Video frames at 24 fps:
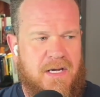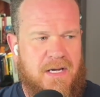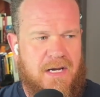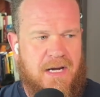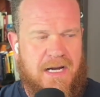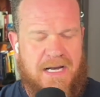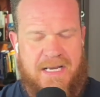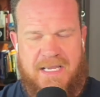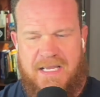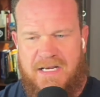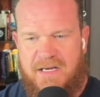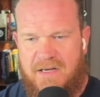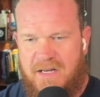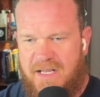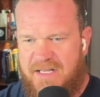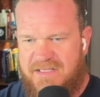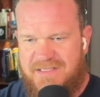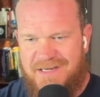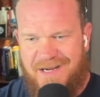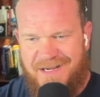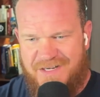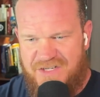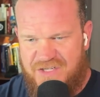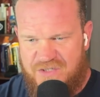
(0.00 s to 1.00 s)
It's
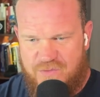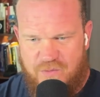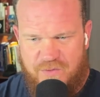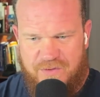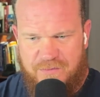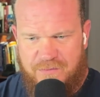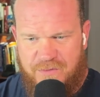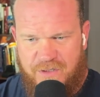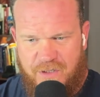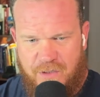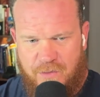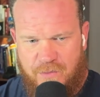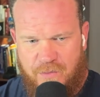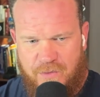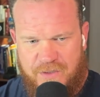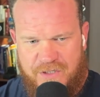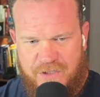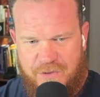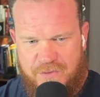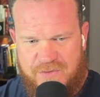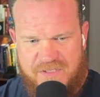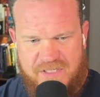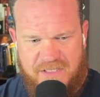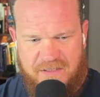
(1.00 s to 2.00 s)
not just,
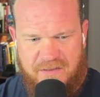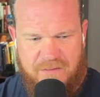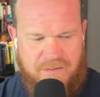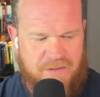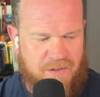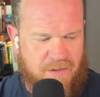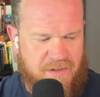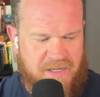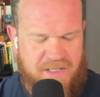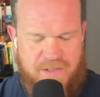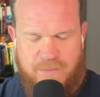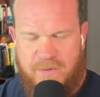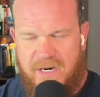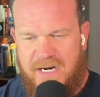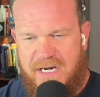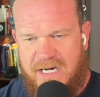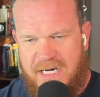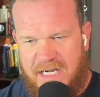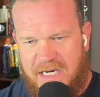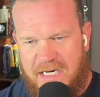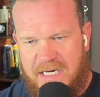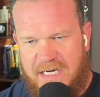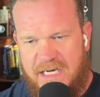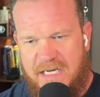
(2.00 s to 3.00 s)
reducing
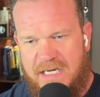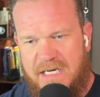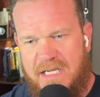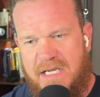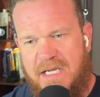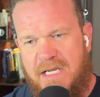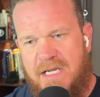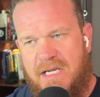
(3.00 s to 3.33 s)
3389.